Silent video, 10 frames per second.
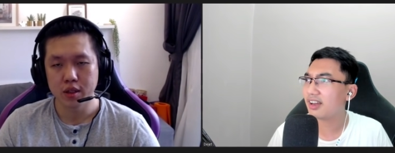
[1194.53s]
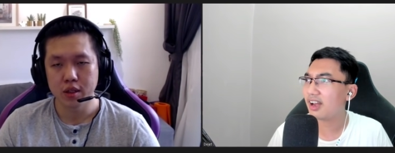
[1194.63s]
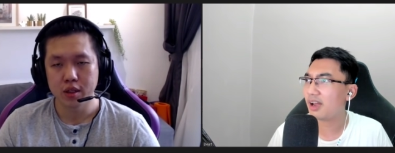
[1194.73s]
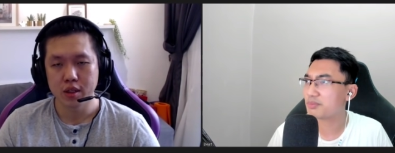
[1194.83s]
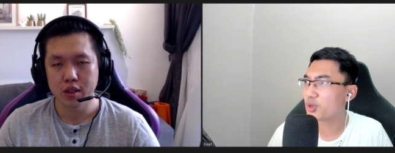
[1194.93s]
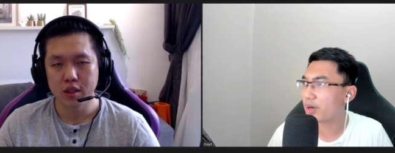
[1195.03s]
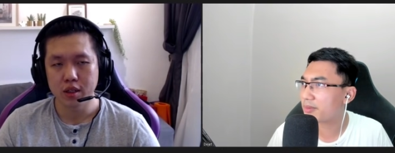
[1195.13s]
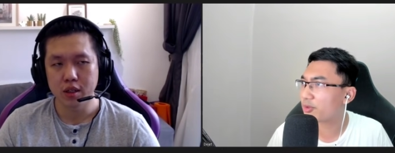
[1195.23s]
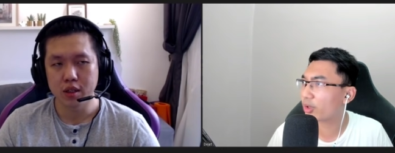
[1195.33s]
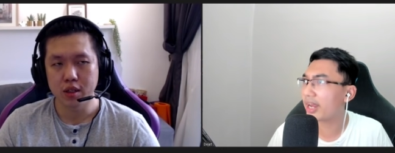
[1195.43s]
Speaker 1: I'm sorry, I
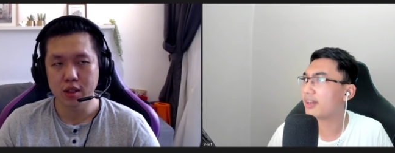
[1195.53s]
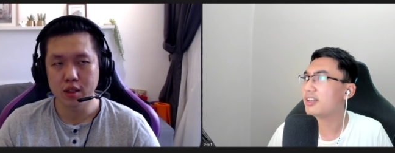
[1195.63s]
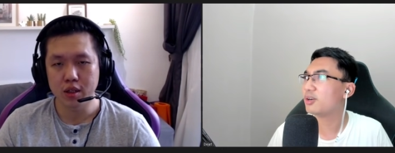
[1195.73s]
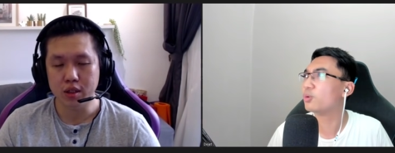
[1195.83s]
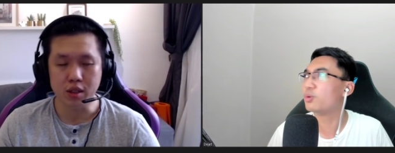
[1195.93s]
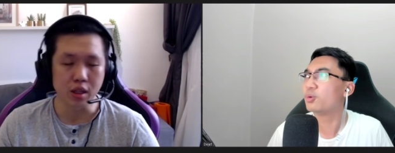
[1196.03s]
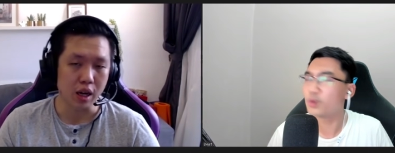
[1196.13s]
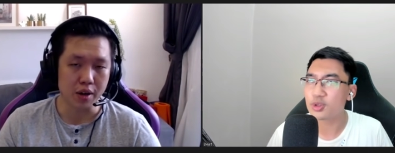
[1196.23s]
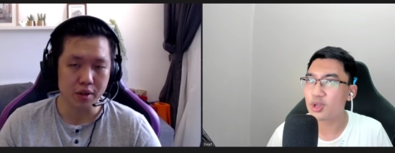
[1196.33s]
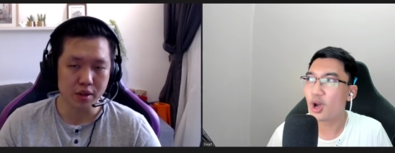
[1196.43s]
forget Who,
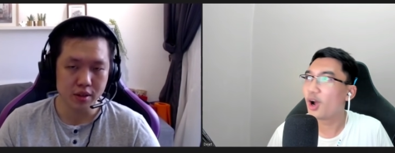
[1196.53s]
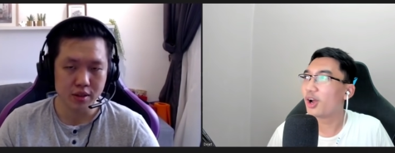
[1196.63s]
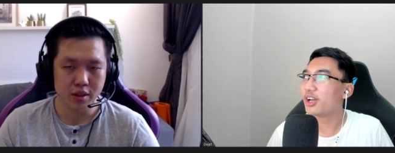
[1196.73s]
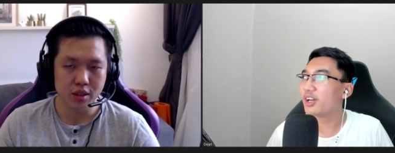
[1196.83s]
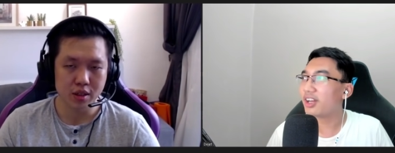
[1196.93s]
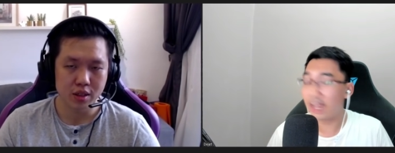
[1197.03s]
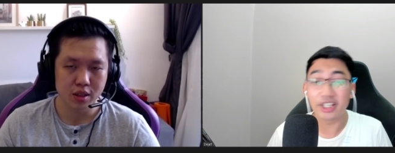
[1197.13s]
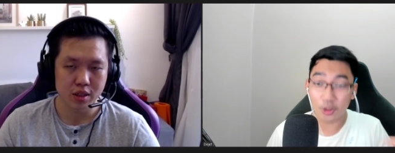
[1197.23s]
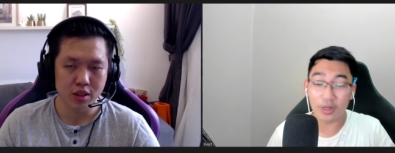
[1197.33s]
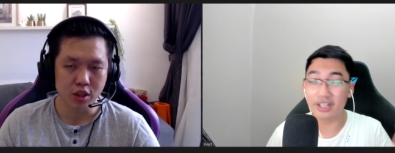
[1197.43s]
who's, current? Uh, yeah, the
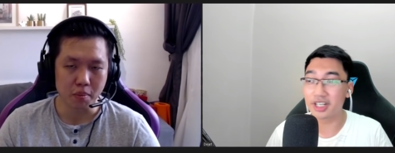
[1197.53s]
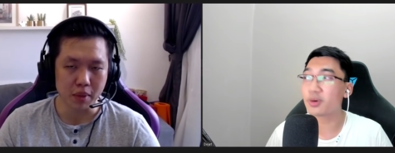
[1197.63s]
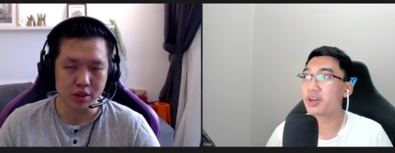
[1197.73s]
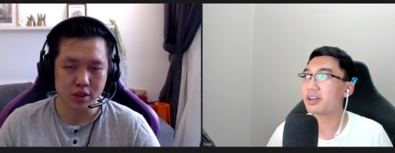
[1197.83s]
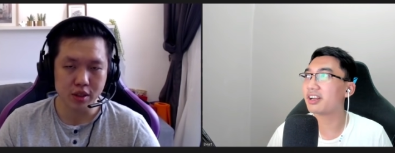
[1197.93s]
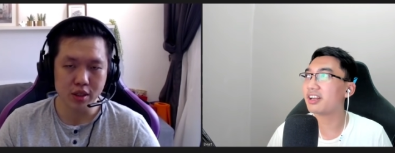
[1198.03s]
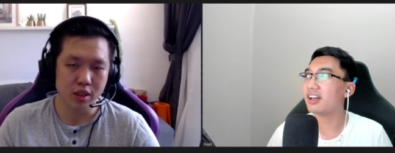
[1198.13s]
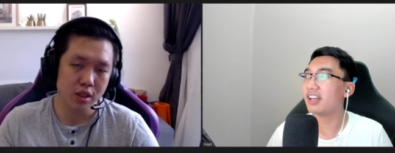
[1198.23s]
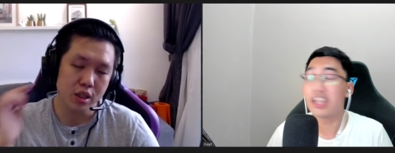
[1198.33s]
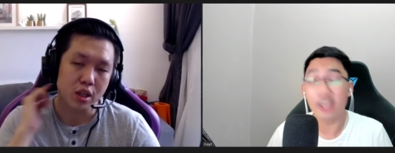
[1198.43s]
current, the, the current. Patch.
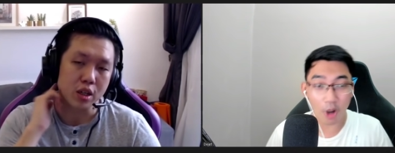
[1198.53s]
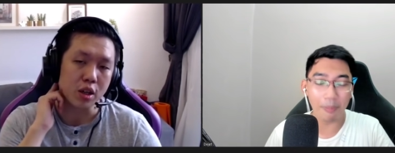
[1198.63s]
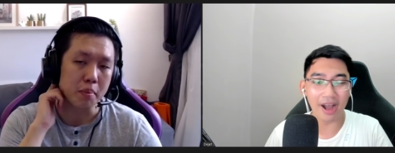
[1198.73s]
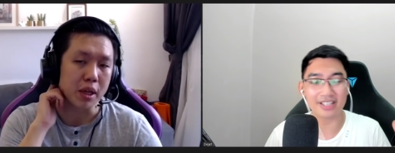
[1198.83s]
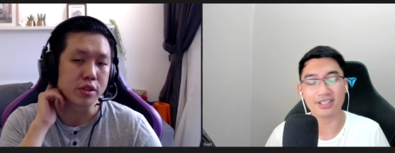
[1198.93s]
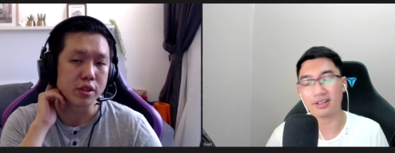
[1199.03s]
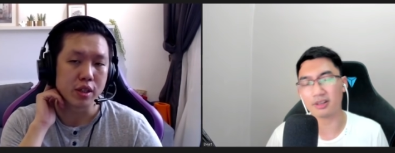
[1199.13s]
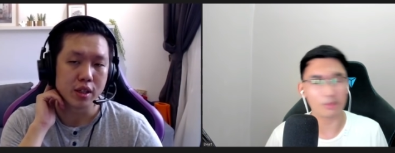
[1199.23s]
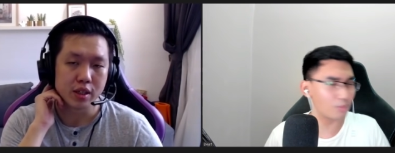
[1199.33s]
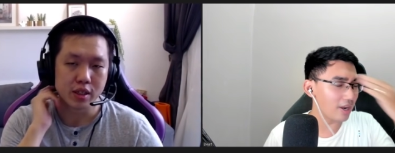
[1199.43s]
Hey, Yopaj. Uh,
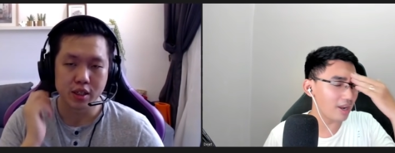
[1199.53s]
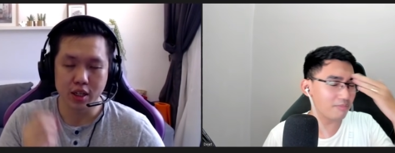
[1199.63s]
why I'm